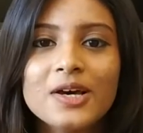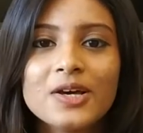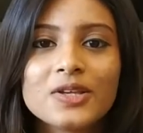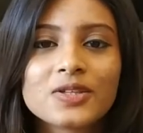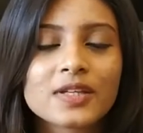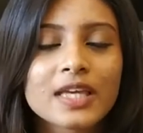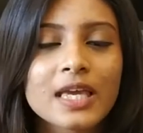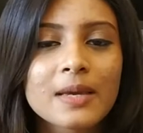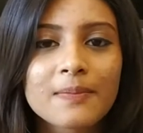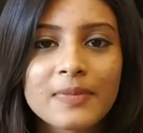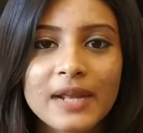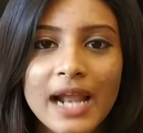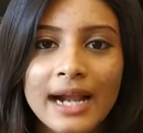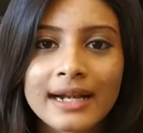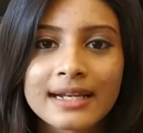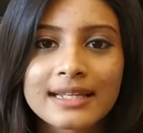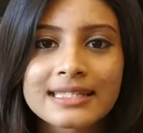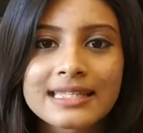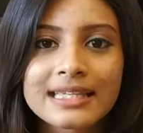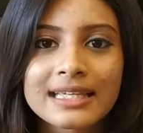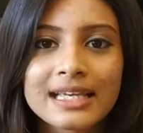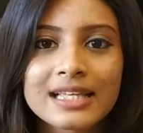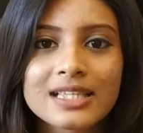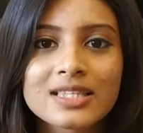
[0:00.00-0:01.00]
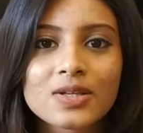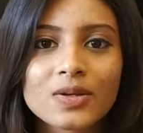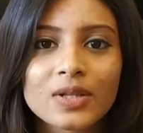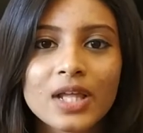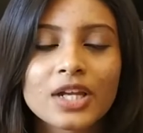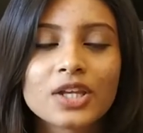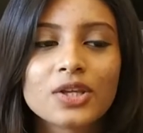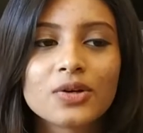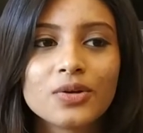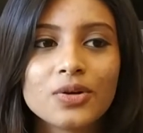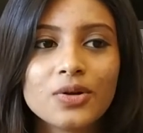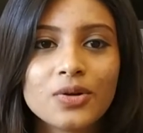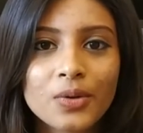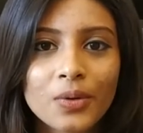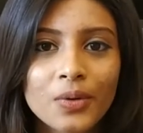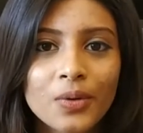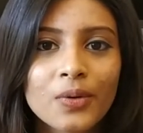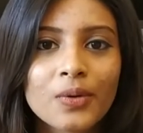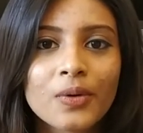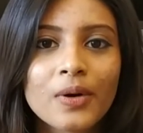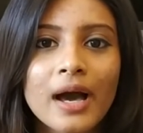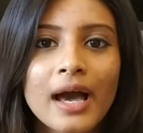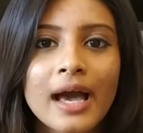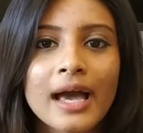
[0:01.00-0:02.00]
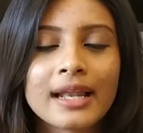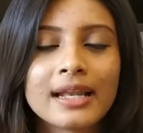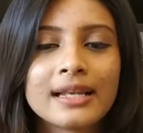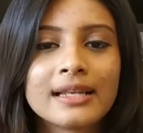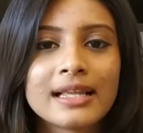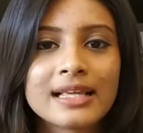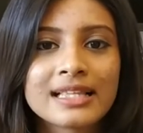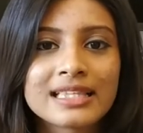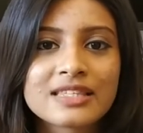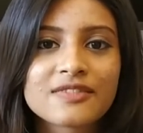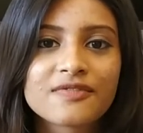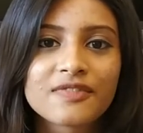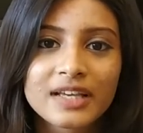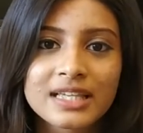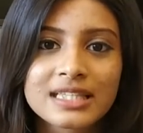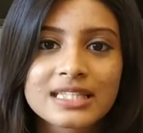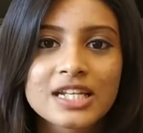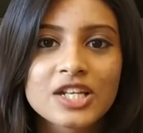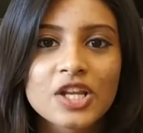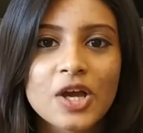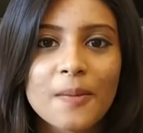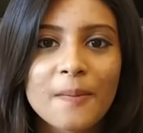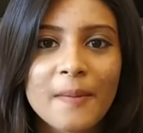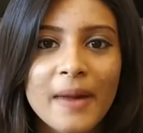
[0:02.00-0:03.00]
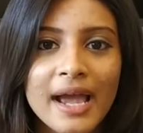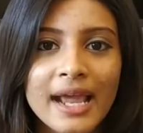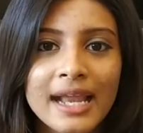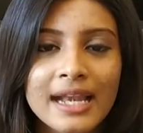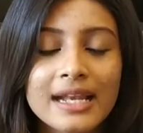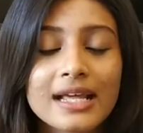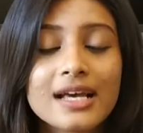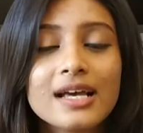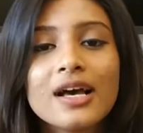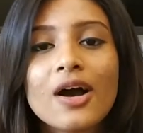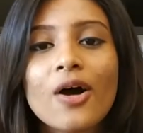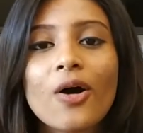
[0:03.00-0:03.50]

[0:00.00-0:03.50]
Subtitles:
So keep practicing it so that you know and it's fixed in your mind.